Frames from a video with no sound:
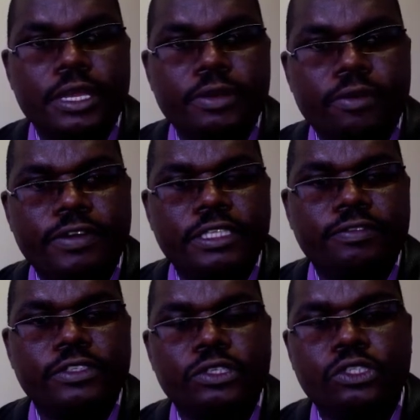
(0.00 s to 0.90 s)

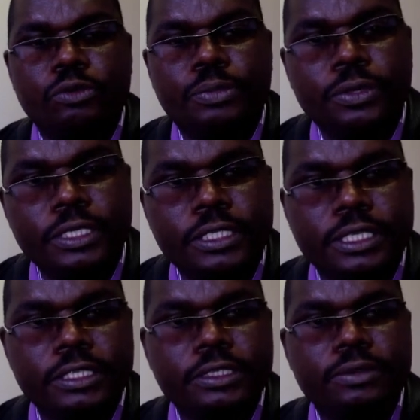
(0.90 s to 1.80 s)
innovative social
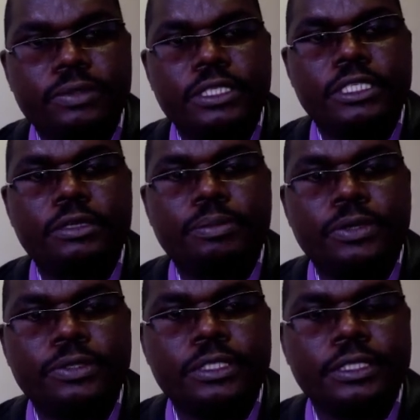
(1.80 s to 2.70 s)
policies which
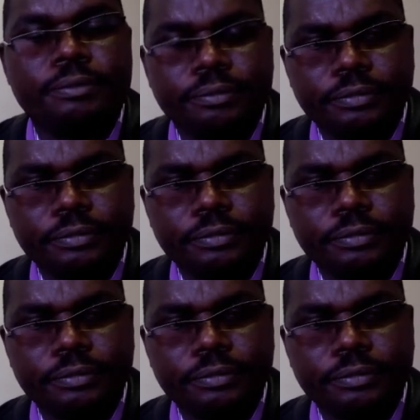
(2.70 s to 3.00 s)
support